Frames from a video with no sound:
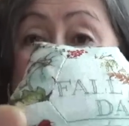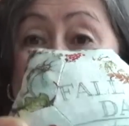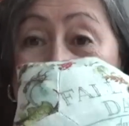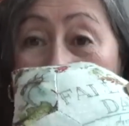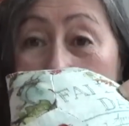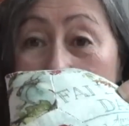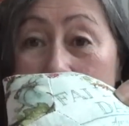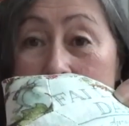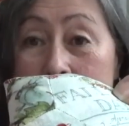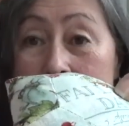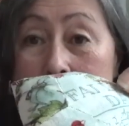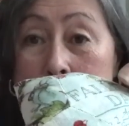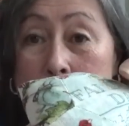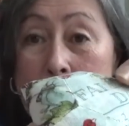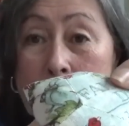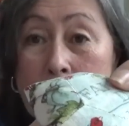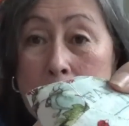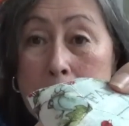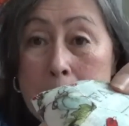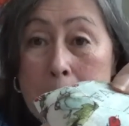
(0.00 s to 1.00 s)
could
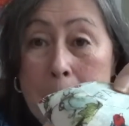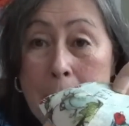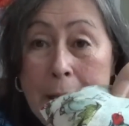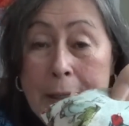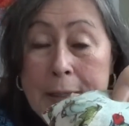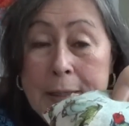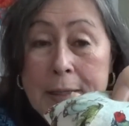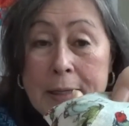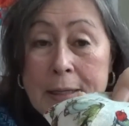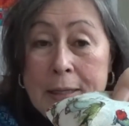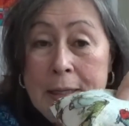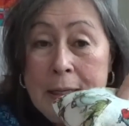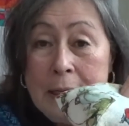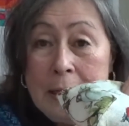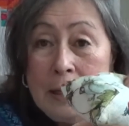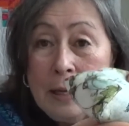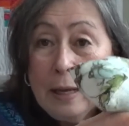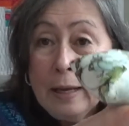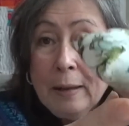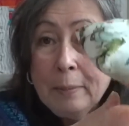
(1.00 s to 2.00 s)
put a button
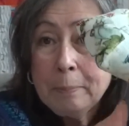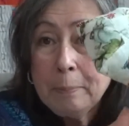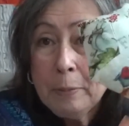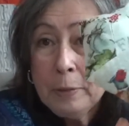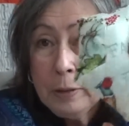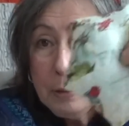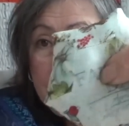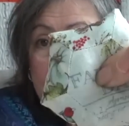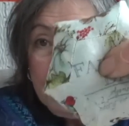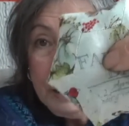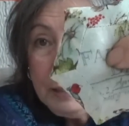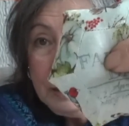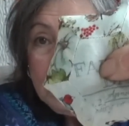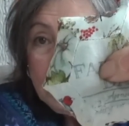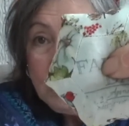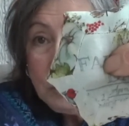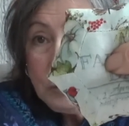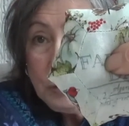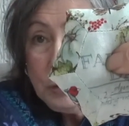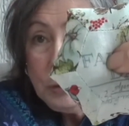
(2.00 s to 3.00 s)
and put a button
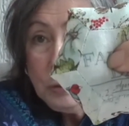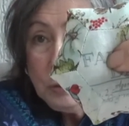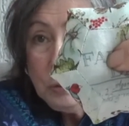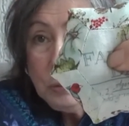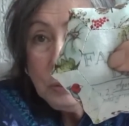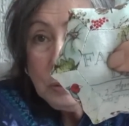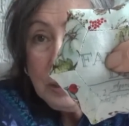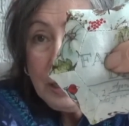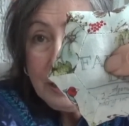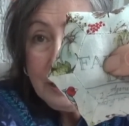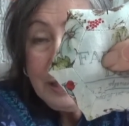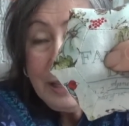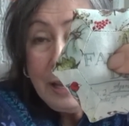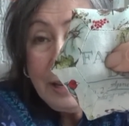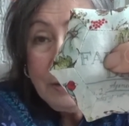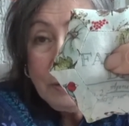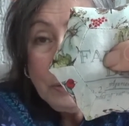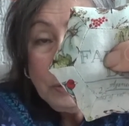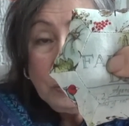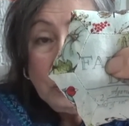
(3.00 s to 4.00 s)
through like
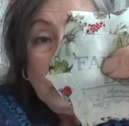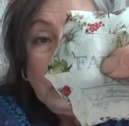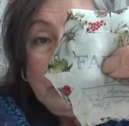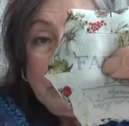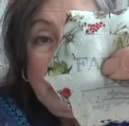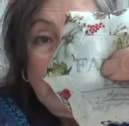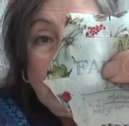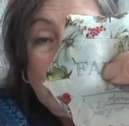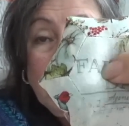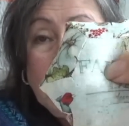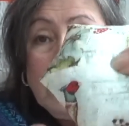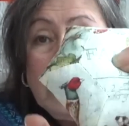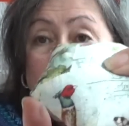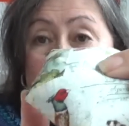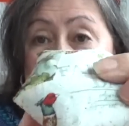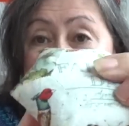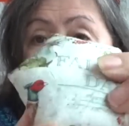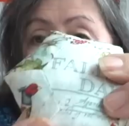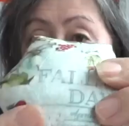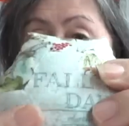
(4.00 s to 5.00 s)
that. It would be really cute.